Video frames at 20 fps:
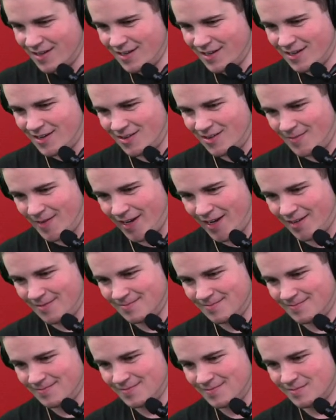Oh, man.
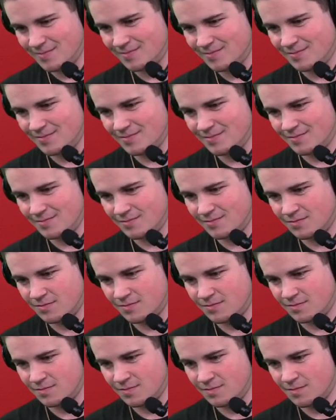
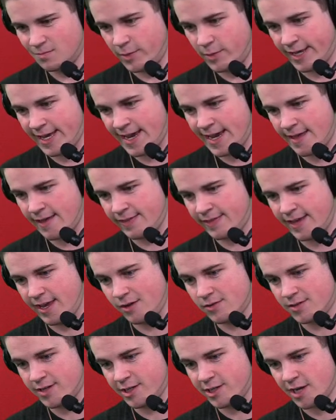We can't let the
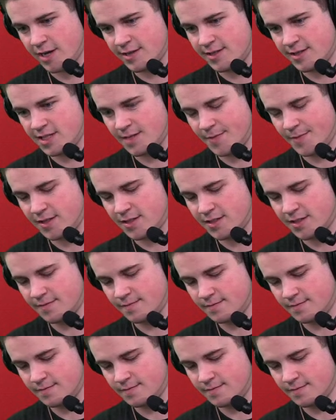Eagles get Justin Simmons.